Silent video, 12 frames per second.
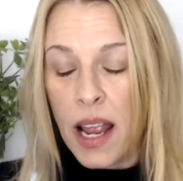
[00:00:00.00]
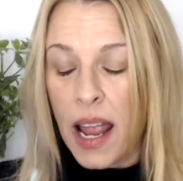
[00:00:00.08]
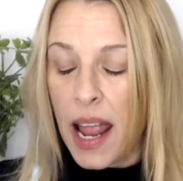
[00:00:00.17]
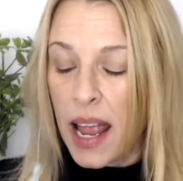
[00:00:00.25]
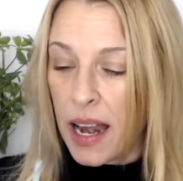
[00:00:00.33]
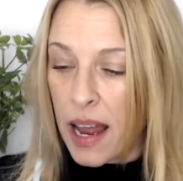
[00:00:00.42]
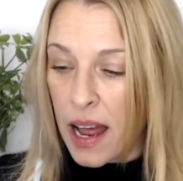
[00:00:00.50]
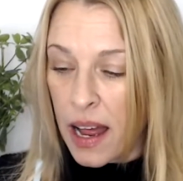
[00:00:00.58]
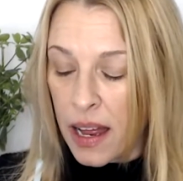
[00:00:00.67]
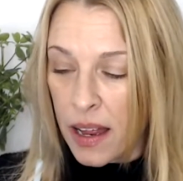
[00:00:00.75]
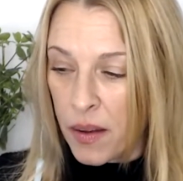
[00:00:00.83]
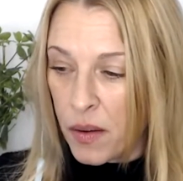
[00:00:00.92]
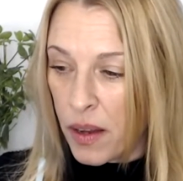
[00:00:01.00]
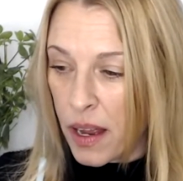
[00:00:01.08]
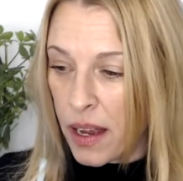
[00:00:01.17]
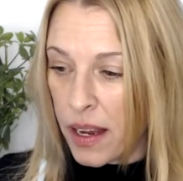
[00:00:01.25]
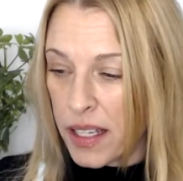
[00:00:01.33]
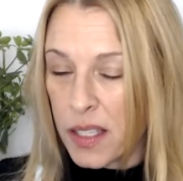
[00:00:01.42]
And
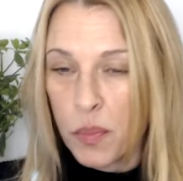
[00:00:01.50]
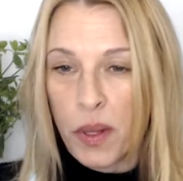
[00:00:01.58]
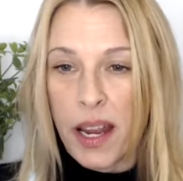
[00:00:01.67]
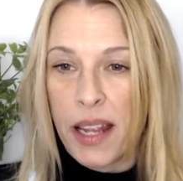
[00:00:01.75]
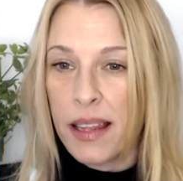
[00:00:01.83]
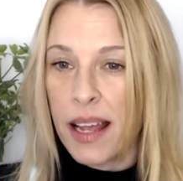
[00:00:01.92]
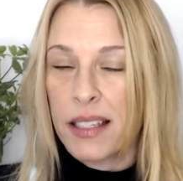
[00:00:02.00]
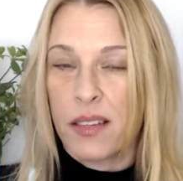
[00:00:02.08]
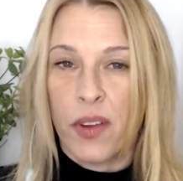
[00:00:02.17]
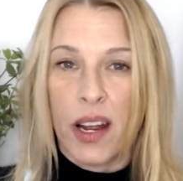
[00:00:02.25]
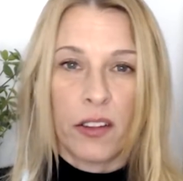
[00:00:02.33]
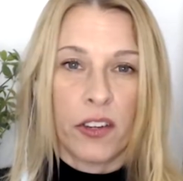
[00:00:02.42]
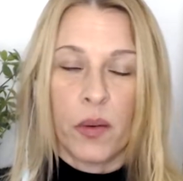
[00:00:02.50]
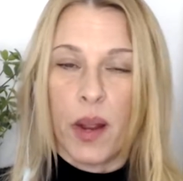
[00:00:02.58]
I explained that to Valerie.